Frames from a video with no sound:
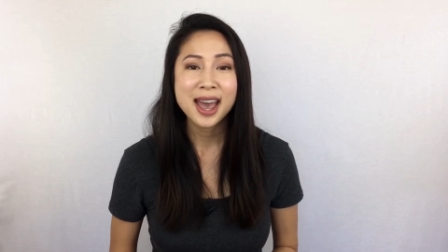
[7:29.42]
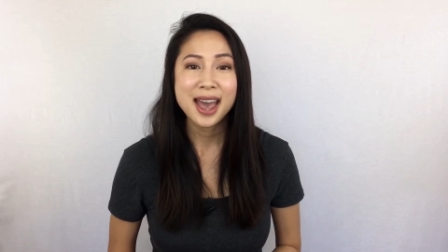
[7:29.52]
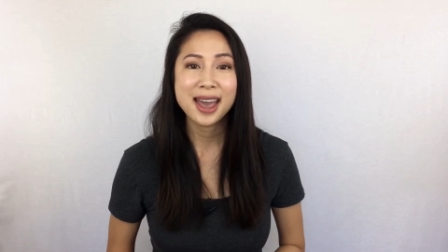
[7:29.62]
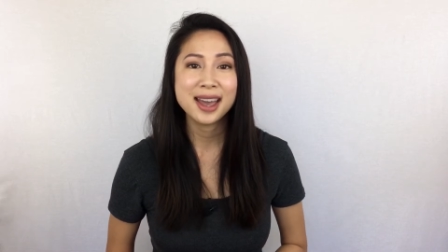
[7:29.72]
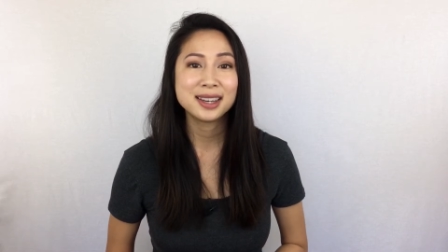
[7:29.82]

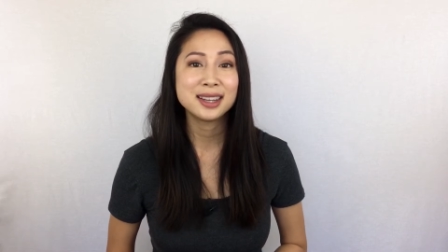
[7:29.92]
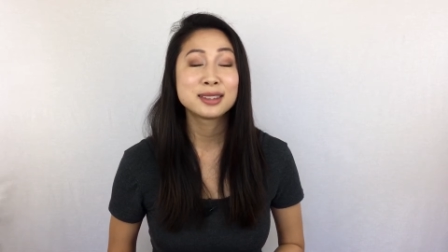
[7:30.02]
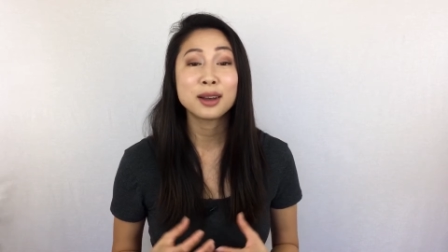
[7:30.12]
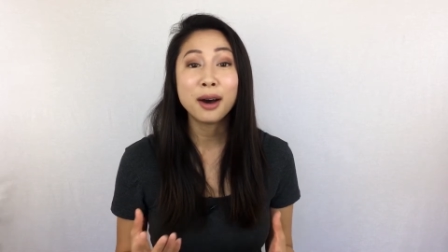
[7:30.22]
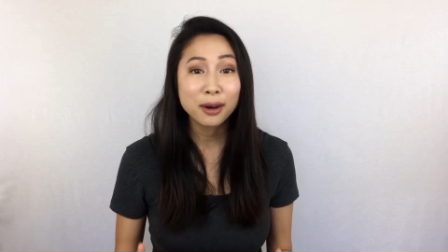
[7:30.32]
And
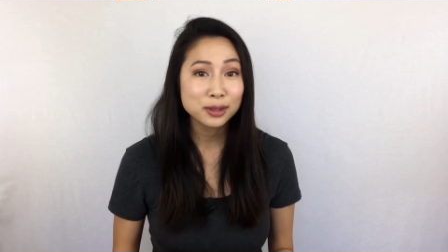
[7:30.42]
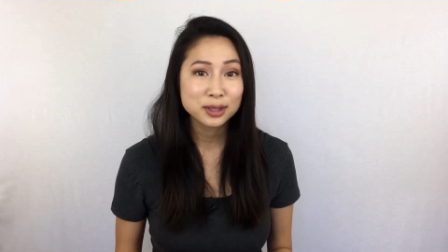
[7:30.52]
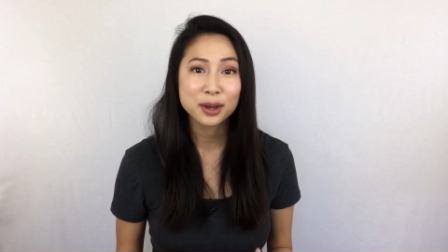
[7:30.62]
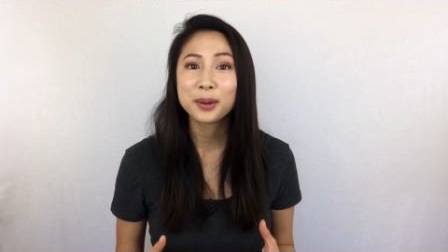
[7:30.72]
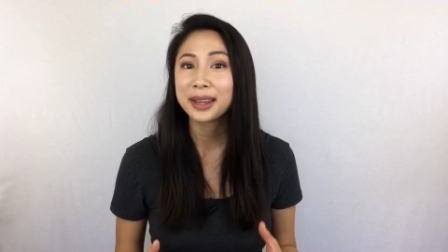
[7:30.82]
it's
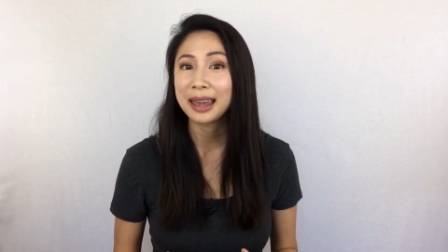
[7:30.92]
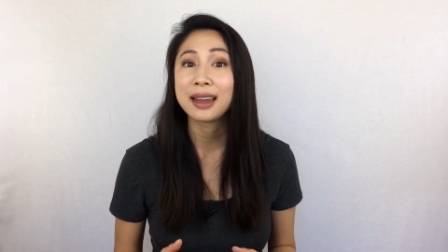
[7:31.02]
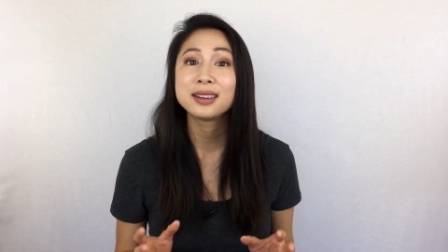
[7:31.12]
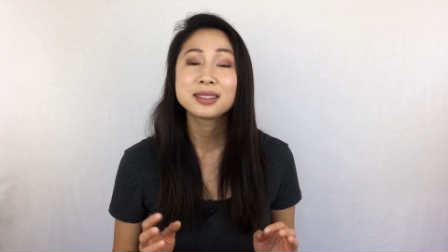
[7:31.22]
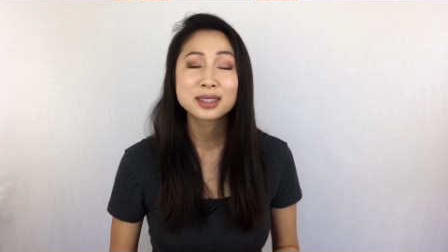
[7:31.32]
also,
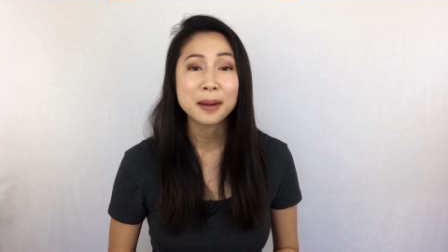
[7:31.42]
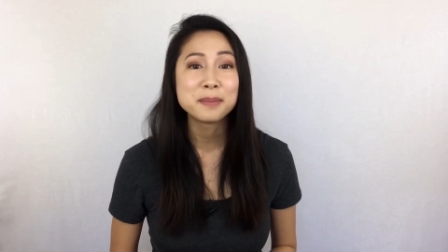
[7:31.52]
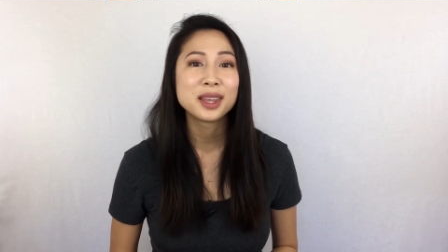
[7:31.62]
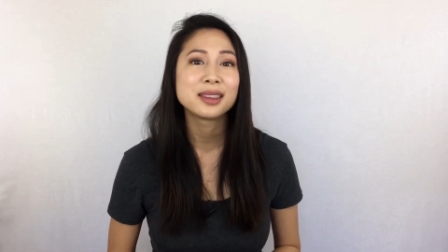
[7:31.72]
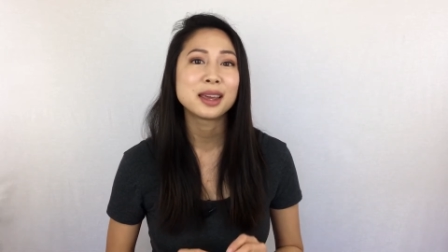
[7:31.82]
again,
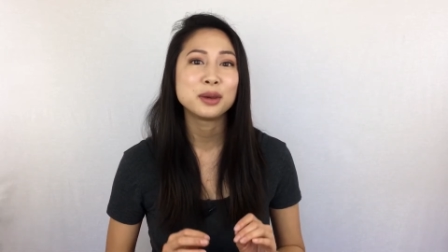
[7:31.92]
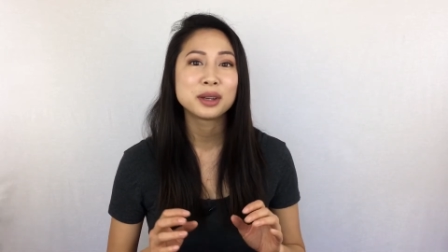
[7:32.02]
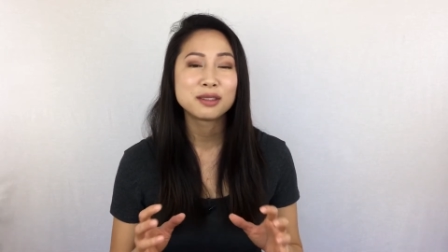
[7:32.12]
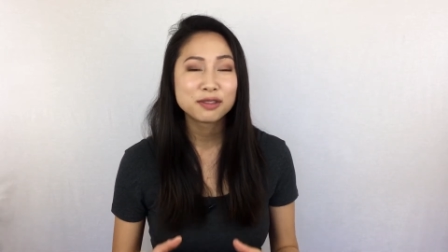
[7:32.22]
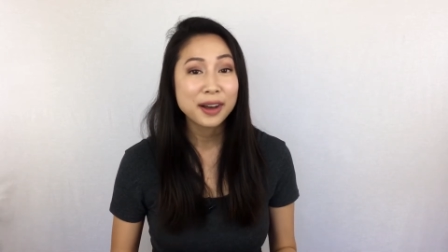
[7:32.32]
something that you
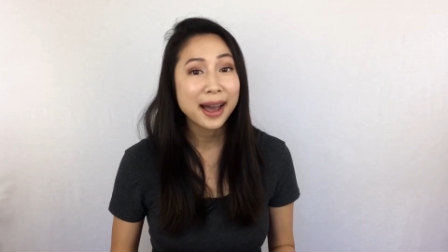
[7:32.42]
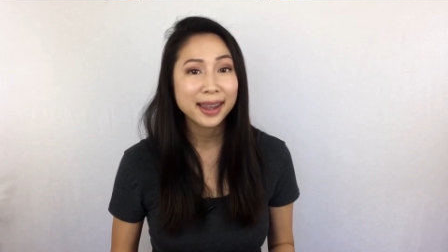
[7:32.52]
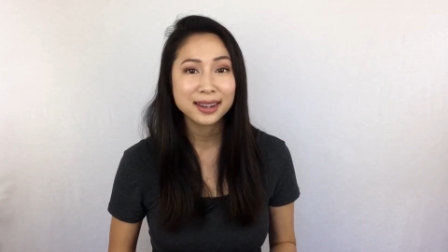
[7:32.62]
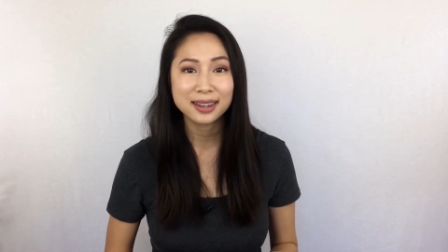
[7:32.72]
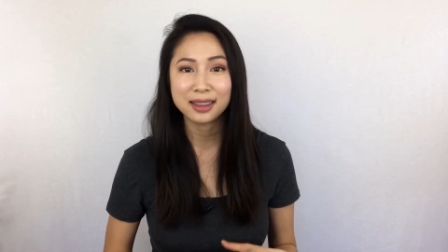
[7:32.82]
can
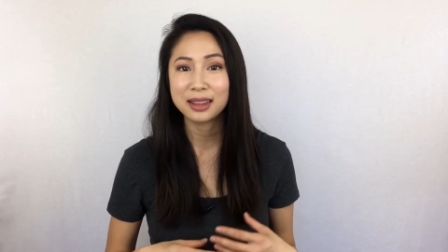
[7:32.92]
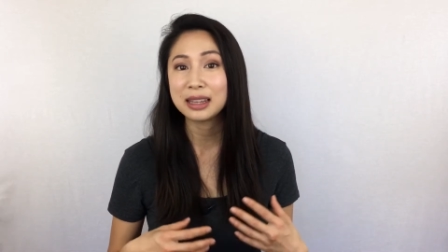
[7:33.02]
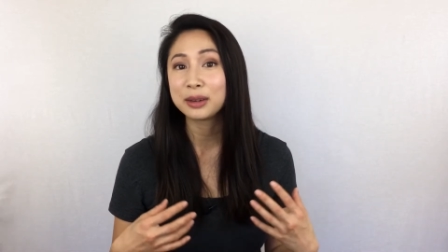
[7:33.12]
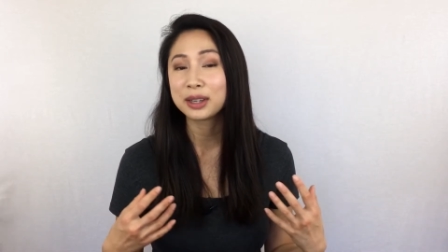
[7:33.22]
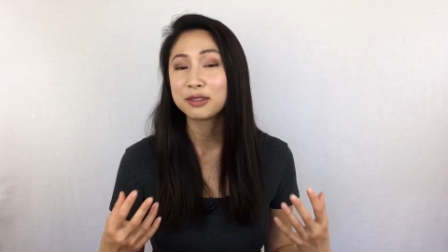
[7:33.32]
find and that
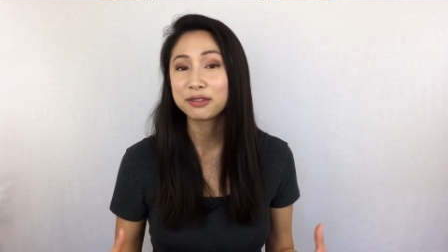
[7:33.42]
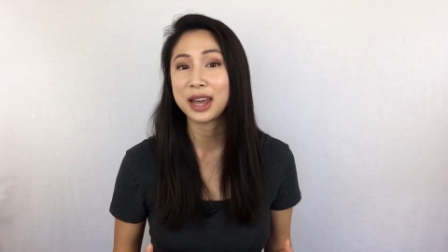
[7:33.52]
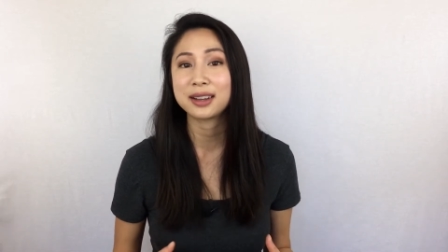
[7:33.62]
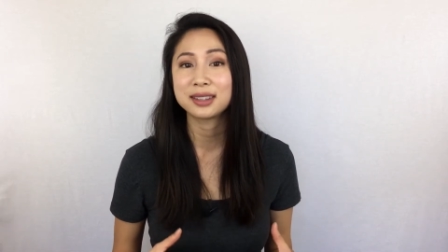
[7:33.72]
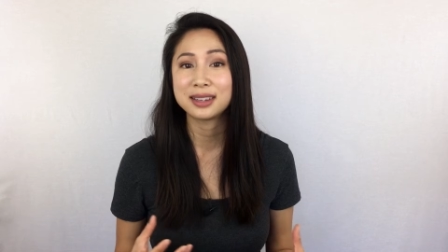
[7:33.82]
you can
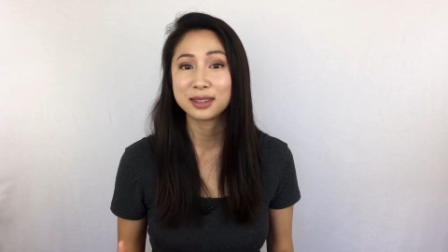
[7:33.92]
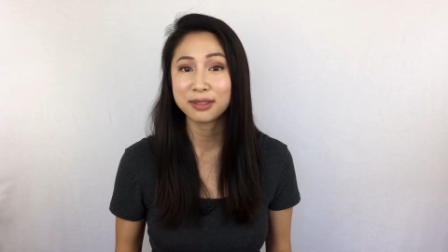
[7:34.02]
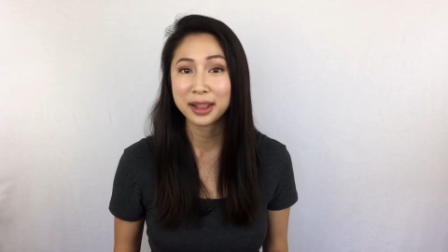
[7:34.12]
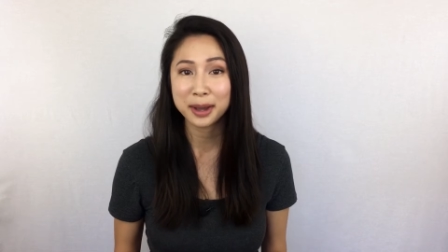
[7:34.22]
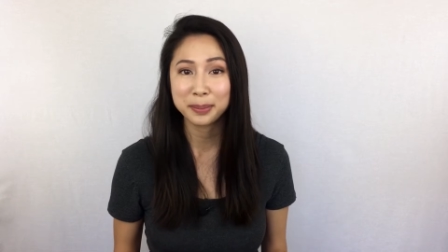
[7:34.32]
flex and
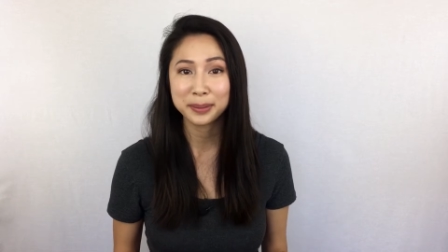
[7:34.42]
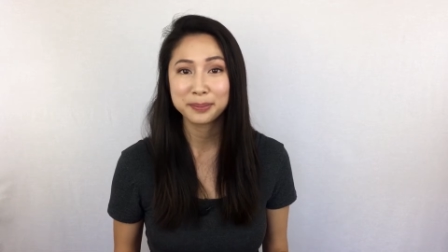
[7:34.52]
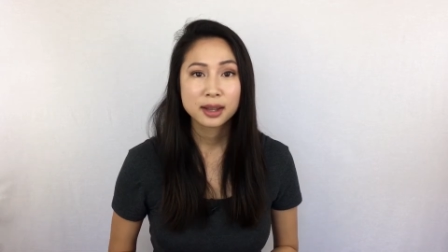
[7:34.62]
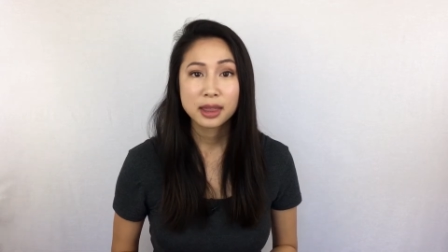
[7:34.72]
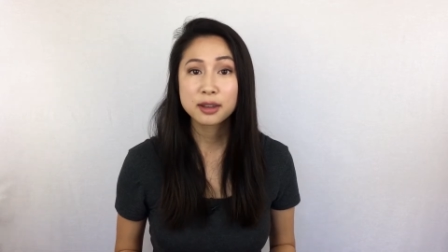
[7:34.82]
develop.
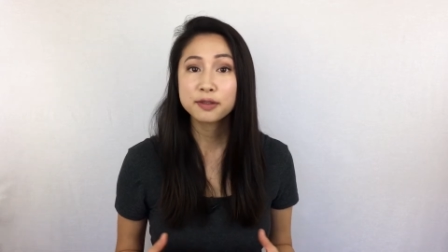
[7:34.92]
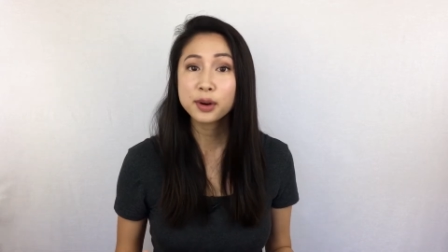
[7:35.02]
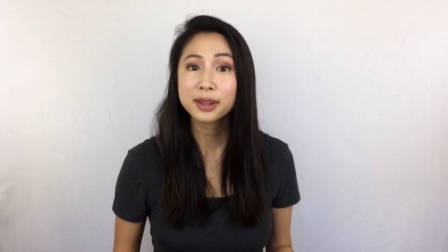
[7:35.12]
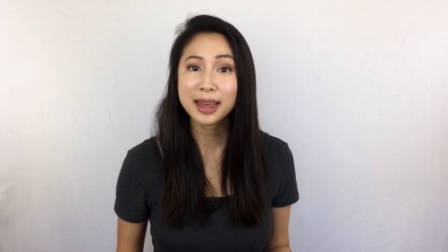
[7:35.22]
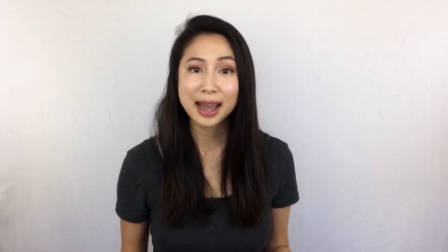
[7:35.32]
The
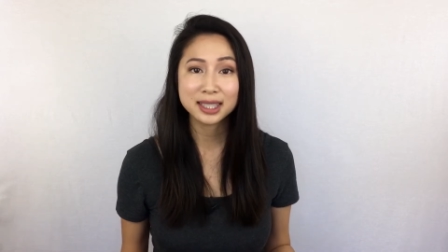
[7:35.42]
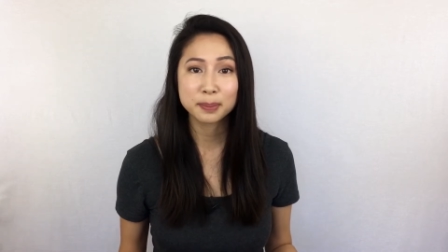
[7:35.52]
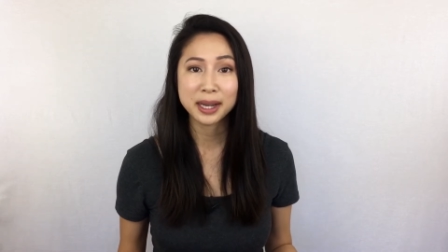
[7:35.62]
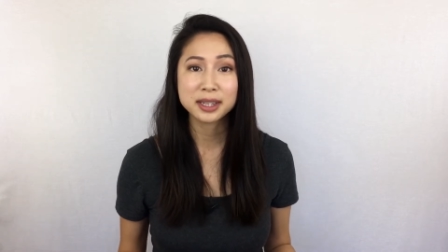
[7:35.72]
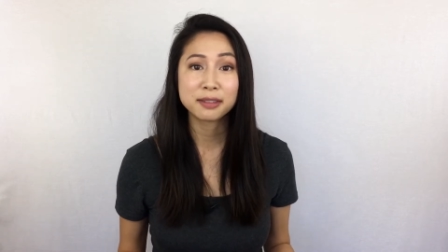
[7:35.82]
fourth
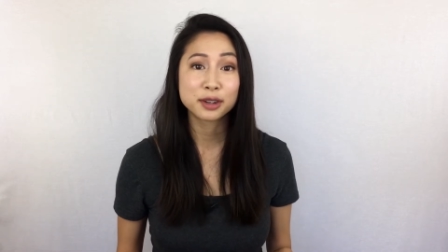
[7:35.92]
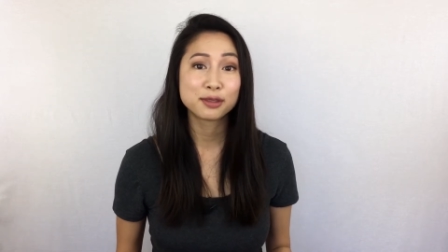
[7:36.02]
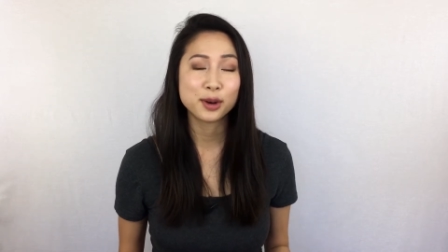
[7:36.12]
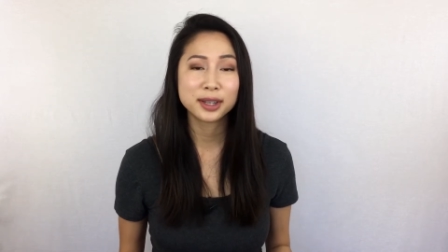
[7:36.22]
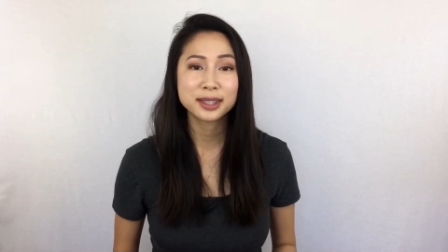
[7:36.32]
aspect of your
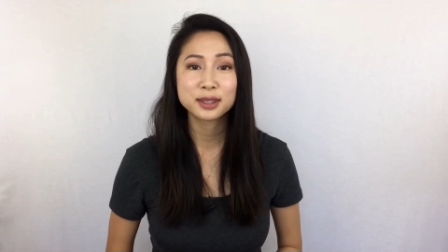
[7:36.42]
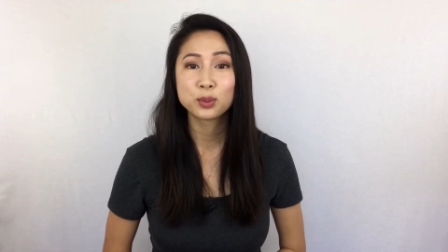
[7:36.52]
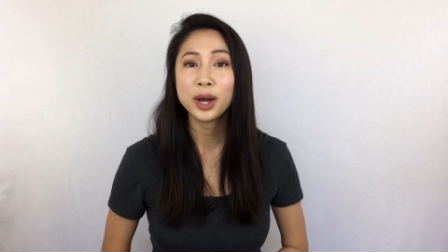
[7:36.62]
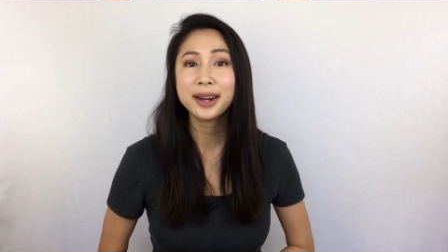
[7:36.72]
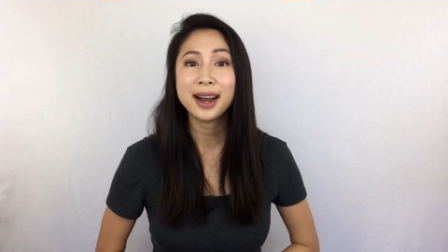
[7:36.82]
voice is
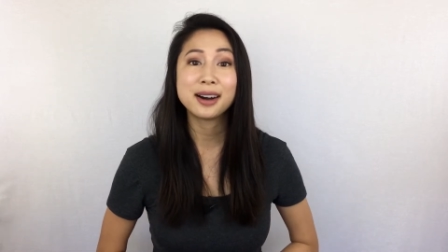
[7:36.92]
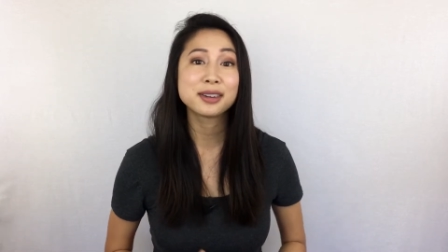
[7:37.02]
what I'll